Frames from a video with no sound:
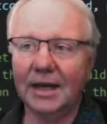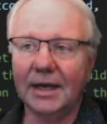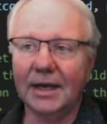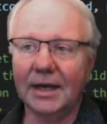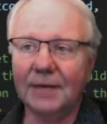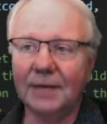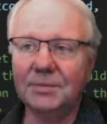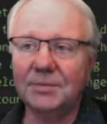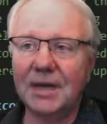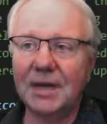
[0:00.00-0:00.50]

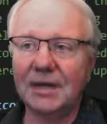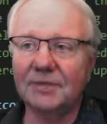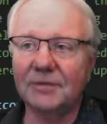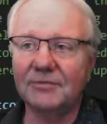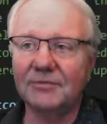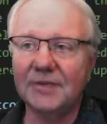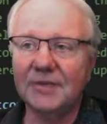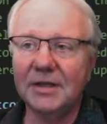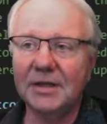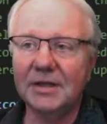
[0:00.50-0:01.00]
Update the
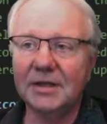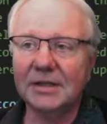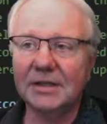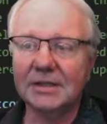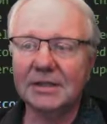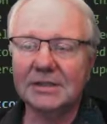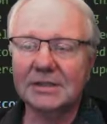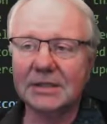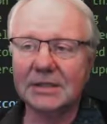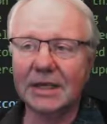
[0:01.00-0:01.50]

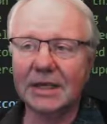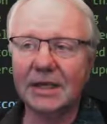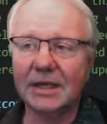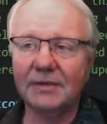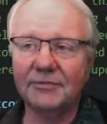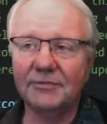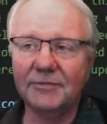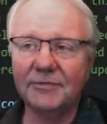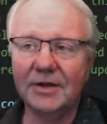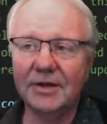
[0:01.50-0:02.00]
fields, get a
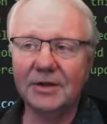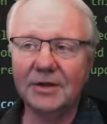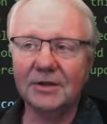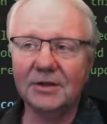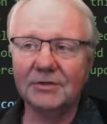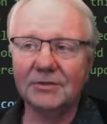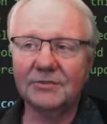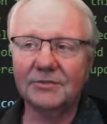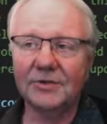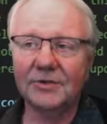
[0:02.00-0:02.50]

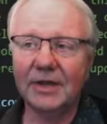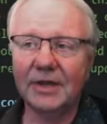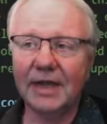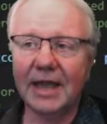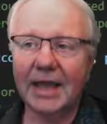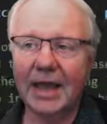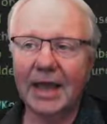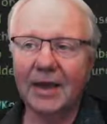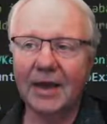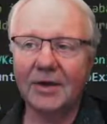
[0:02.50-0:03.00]
field for the
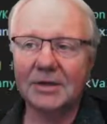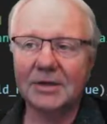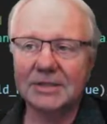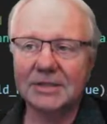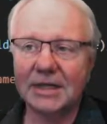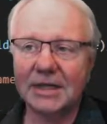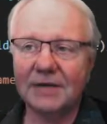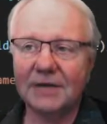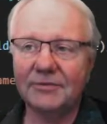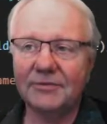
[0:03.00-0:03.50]
account,
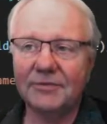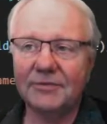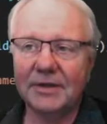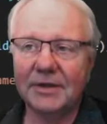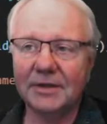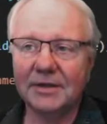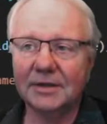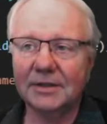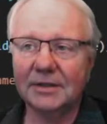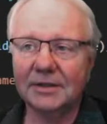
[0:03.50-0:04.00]
set a
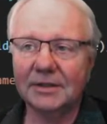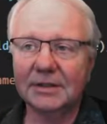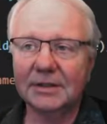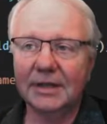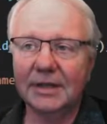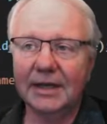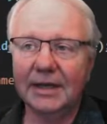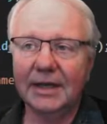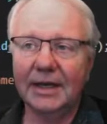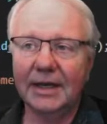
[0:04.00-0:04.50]
field,
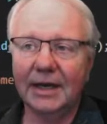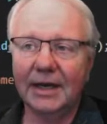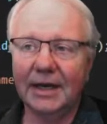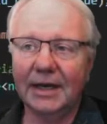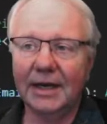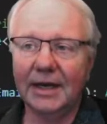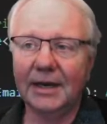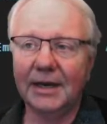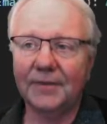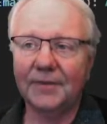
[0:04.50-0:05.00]

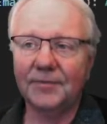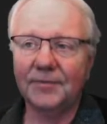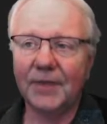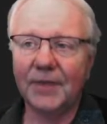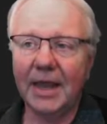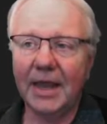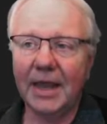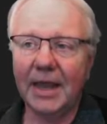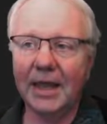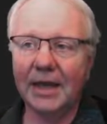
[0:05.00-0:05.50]

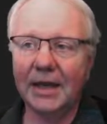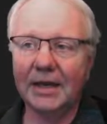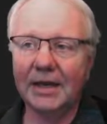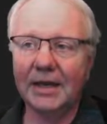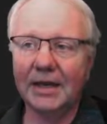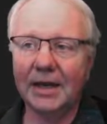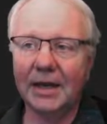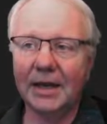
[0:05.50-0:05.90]
and